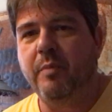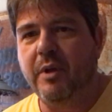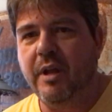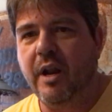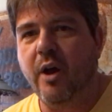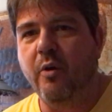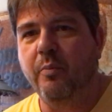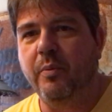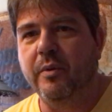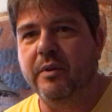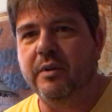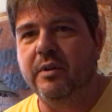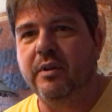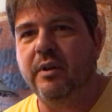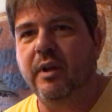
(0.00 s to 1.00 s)
been
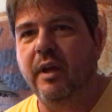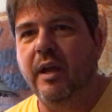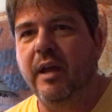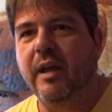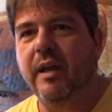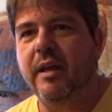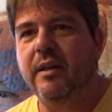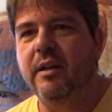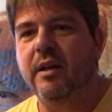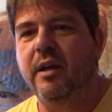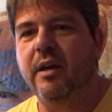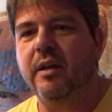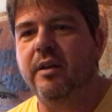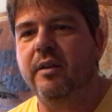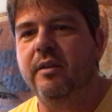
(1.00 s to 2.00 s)
opened, and
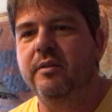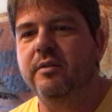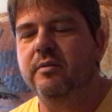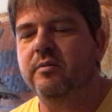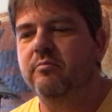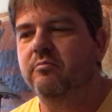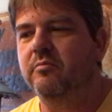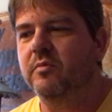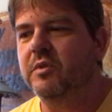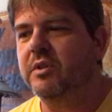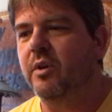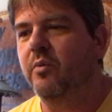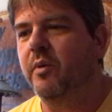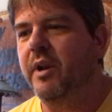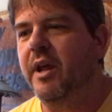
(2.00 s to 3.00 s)

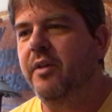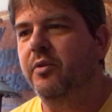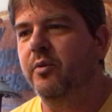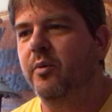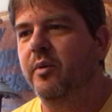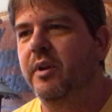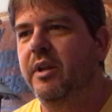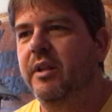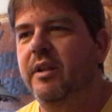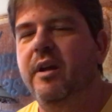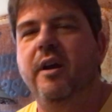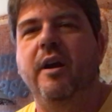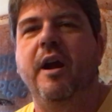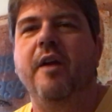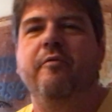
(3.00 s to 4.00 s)
so when they threw it in
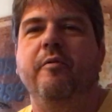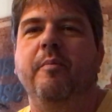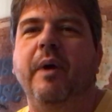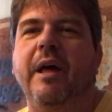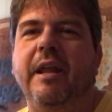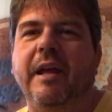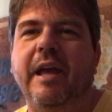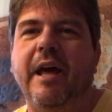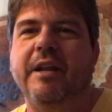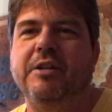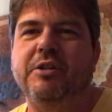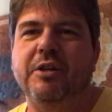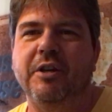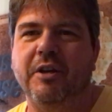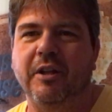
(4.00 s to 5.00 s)
there, everybody got a
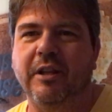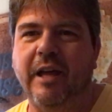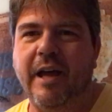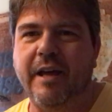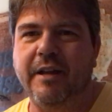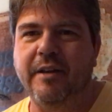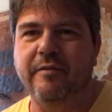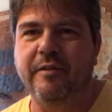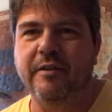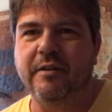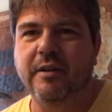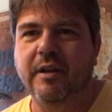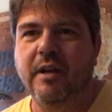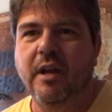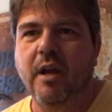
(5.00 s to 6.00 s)
chuckle out of it.
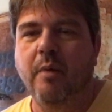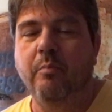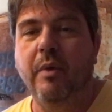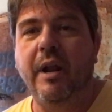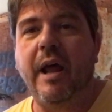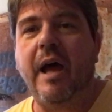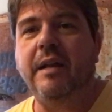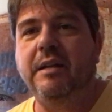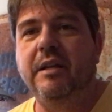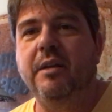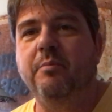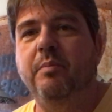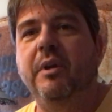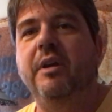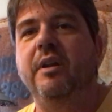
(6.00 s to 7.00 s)
But I
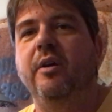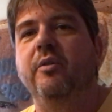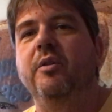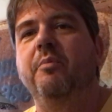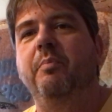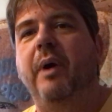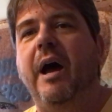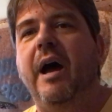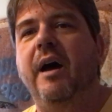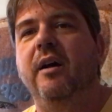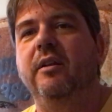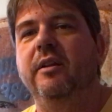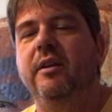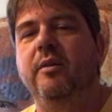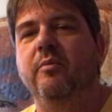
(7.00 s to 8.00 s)
did bid on the
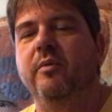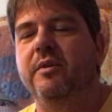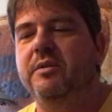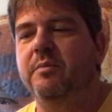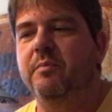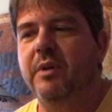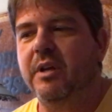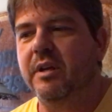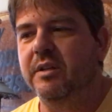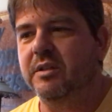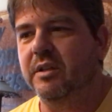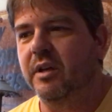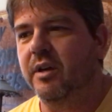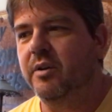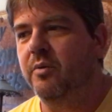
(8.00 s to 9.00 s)
pile, and it wasn't because of
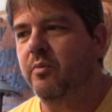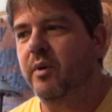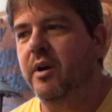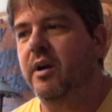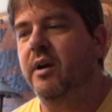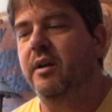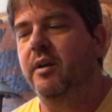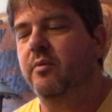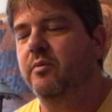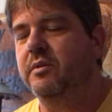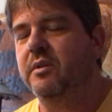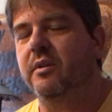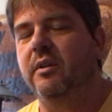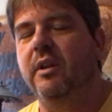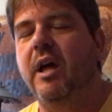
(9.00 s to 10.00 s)
the underwear. It
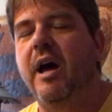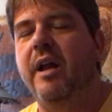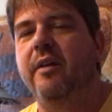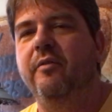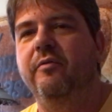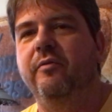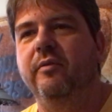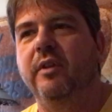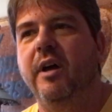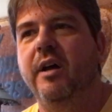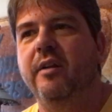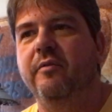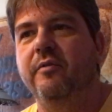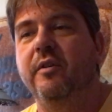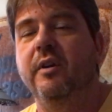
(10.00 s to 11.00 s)
was a lot
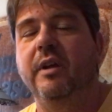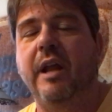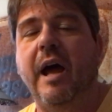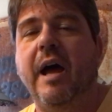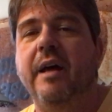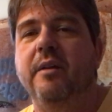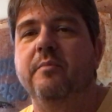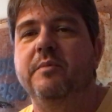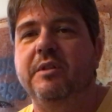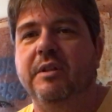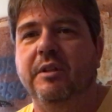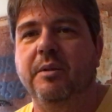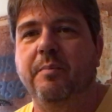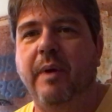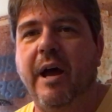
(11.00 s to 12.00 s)
of good items
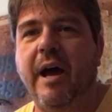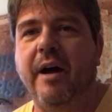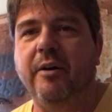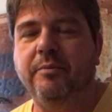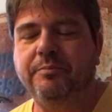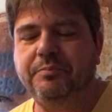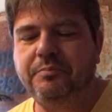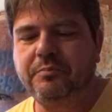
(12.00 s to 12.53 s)
in the pile.